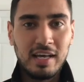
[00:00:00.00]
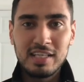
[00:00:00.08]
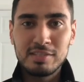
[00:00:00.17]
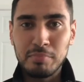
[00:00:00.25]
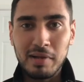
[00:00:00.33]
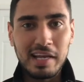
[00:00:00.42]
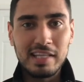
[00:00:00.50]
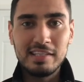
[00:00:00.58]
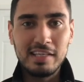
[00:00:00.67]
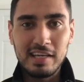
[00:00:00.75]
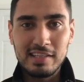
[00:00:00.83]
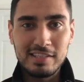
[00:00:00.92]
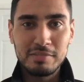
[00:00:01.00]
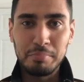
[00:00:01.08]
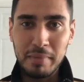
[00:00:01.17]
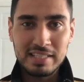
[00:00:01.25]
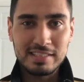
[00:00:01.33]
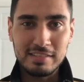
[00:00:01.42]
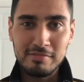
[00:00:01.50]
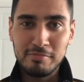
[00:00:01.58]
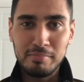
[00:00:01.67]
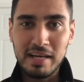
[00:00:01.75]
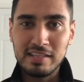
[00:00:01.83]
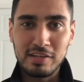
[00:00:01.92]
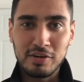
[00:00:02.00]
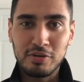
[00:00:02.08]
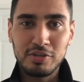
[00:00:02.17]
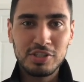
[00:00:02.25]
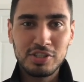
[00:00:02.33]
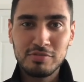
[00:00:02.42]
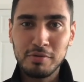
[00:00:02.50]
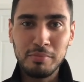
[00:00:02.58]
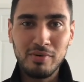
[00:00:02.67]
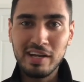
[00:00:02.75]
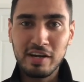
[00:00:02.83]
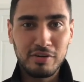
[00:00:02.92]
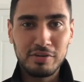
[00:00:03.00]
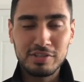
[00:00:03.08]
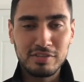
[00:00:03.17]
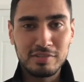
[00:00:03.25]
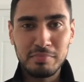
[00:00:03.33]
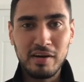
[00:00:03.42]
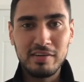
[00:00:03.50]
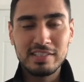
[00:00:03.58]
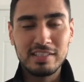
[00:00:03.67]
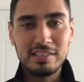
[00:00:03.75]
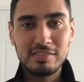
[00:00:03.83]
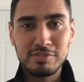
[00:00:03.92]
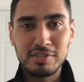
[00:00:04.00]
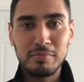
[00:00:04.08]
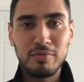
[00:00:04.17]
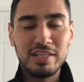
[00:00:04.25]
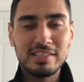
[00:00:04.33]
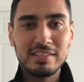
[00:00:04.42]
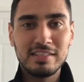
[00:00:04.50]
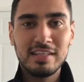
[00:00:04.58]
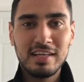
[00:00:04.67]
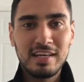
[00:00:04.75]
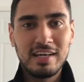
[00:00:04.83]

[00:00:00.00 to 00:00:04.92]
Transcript: Spalletti had this massive footballing crush on Perisic for some reason,